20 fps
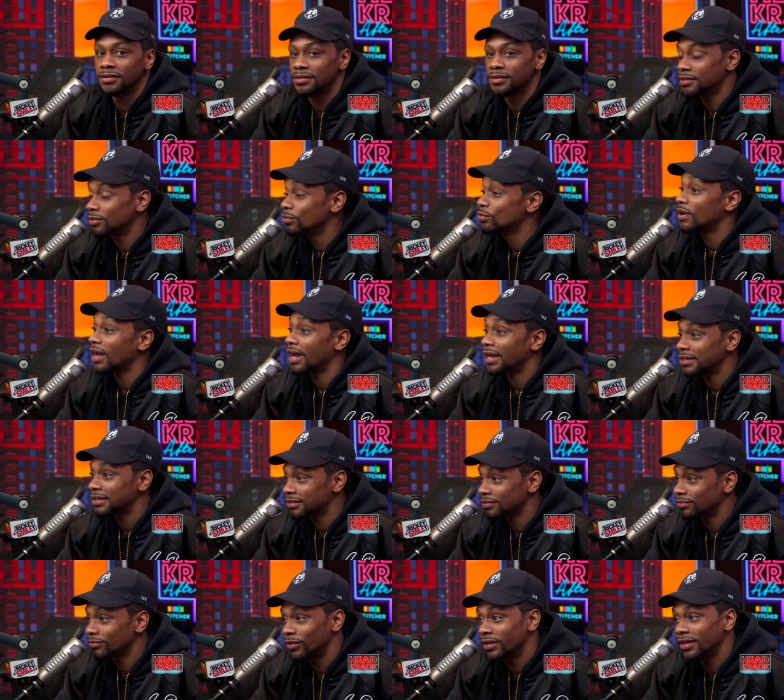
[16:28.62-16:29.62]
Too
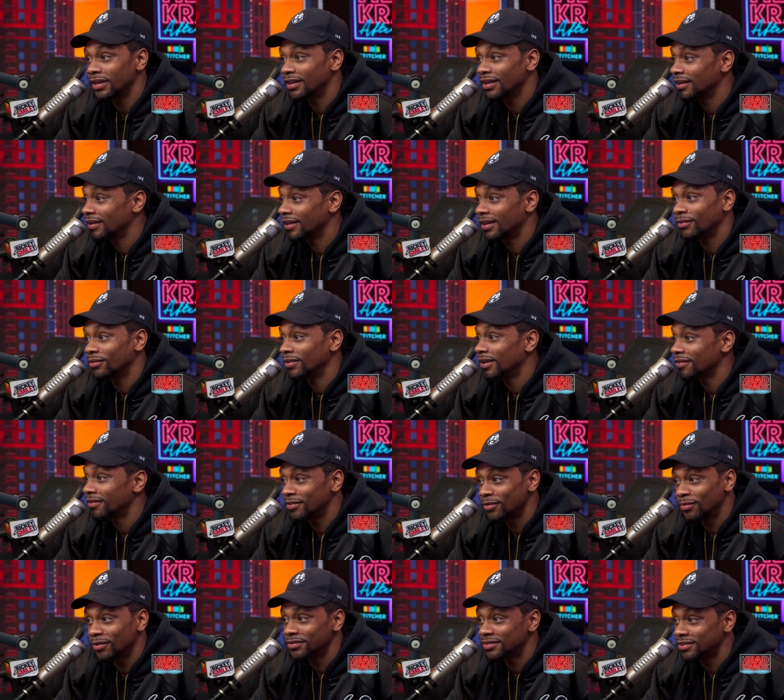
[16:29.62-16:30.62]
nice. We can get it in whenever
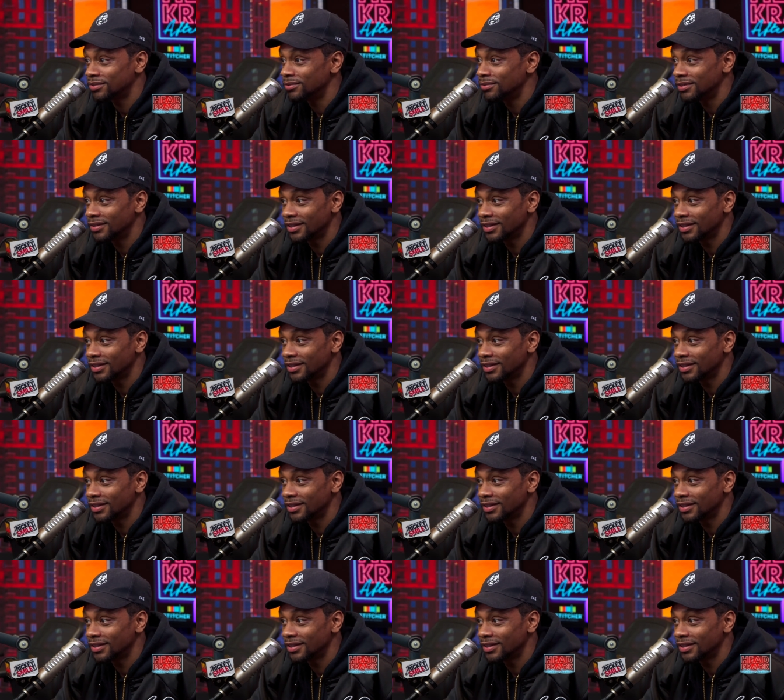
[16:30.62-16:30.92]
you want to.